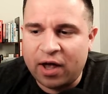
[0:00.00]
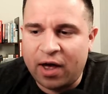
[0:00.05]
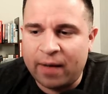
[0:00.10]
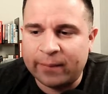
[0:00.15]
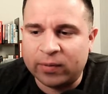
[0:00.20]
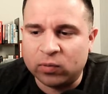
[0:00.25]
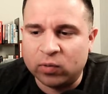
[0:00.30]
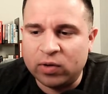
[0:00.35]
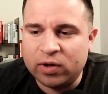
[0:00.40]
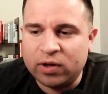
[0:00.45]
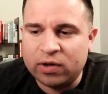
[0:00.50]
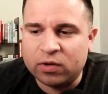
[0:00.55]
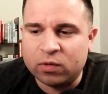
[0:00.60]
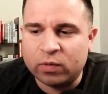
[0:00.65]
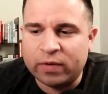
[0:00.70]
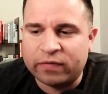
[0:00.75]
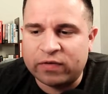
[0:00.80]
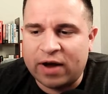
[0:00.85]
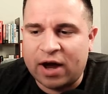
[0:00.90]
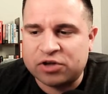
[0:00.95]
But really we have
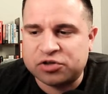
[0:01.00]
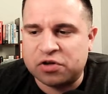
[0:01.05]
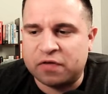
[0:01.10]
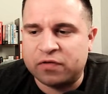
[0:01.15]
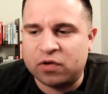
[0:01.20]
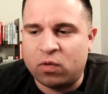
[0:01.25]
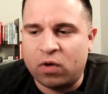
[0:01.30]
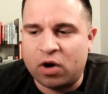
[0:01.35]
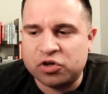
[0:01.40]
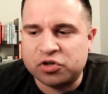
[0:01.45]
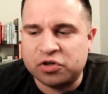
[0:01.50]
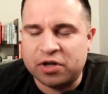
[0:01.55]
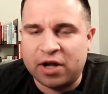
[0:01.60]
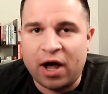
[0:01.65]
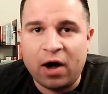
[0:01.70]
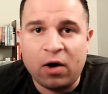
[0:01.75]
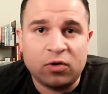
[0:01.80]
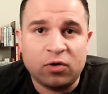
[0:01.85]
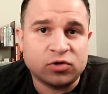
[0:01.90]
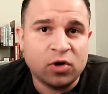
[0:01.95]
to ask ourselves the question
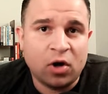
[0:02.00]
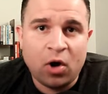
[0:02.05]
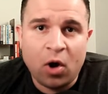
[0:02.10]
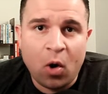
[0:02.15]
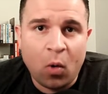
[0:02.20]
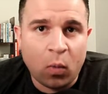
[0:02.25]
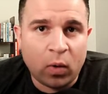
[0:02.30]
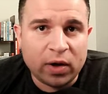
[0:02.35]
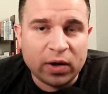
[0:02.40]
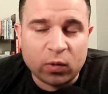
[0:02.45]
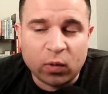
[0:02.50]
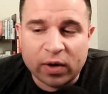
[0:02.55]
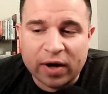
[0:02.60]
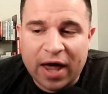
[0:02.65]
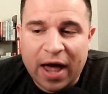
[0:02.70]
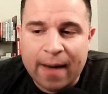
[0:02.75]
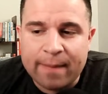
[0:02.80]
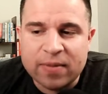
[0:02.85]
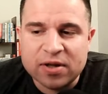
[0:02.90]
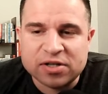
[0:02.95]
now is really what
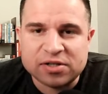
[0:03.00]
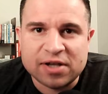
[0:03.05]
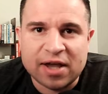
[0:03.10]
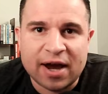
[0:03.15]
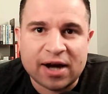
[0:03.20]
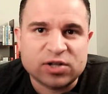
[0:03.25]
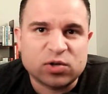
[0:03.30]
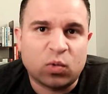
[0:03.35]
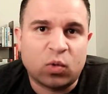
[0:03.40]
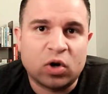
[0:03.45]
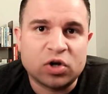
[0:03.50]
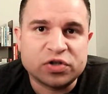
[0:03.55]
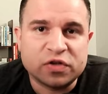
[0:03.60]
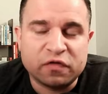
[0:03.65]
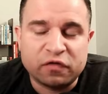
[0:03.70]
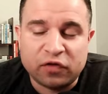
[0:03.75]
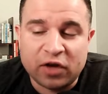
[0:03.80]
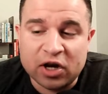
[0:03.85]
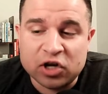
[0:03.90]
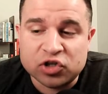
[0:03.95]
happens next? Where does
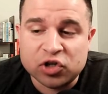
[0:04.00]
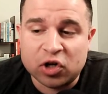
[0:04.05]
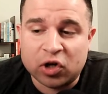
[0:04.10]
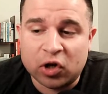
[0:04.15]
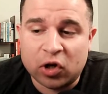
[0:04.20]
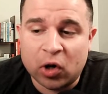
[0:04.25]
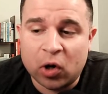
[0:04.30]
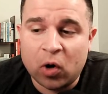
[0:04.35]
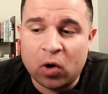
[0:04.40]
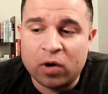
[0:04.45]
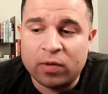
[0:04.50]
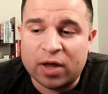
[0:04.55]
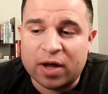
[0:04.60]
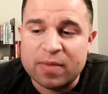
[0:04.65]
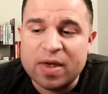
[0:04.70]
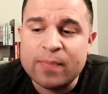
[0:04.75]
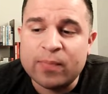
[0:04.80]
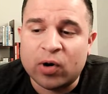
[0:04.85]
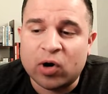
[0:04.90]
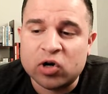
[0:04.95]
inflation go? And like me
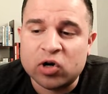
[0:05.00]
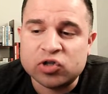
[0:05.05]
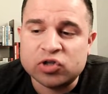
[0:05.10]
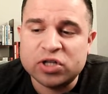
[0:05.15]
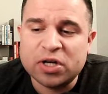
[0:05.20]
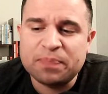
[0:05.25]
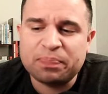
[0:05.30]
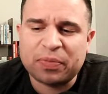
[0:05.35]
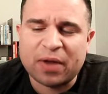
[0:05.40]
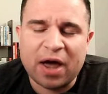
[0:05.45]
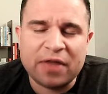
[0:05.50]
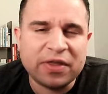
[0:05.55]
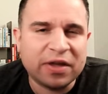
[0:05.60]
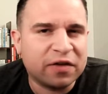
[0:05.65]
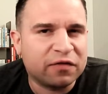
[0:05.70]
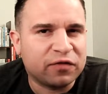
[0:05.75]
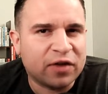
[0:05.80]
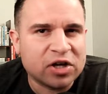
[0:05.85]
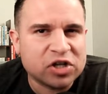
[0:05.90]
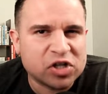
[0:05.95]
personally, I think
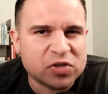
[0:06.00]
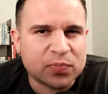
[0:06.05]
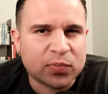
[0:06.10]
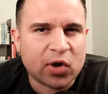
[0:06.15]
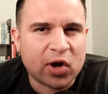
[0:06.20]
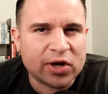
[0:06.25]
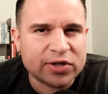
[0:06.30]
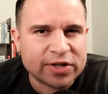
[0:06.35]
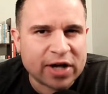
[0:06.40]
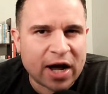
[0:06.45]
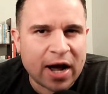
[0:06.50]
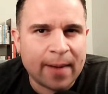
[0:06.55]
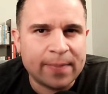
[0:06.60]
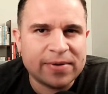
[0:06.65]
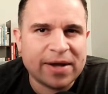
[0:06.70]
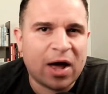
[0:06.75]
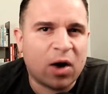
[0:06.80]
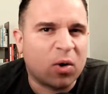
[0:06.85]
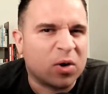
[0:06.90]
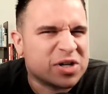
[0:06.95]
inflation's probably topped
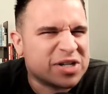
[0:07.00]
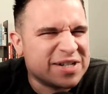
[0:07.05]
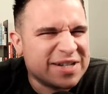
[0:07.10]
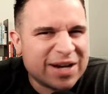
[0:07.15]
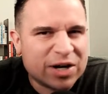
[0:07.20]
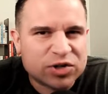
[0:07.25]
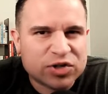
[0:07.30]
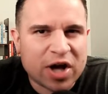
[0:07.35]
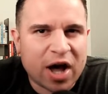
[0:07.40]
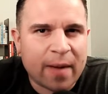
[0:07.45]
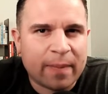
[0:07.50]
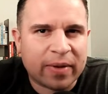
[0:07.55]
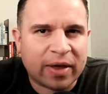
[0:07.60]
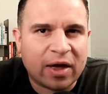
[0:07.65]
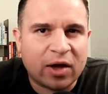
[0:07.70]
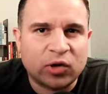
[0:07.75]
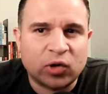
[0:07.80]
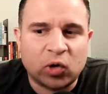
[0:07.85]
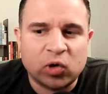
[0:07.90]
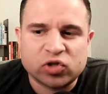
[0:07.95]
out or it's near topping
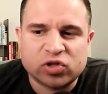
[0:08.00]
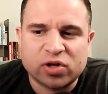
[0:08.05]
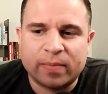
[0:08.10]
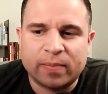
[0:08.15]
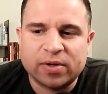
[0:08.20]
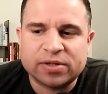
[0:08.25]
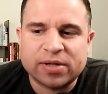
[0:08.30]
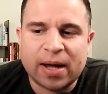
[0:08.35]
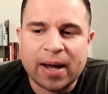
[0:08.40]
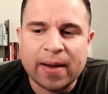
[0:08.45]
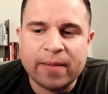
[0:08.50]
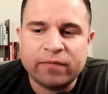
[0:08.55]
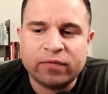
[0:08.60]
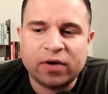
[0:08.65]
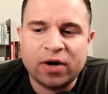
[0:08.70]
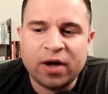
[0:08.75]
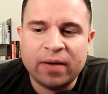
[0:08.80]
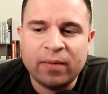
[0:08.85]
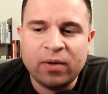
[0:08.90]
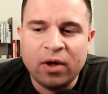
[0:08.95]
out early summer time
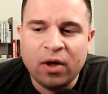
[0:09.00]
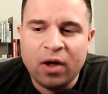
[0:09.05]
frame.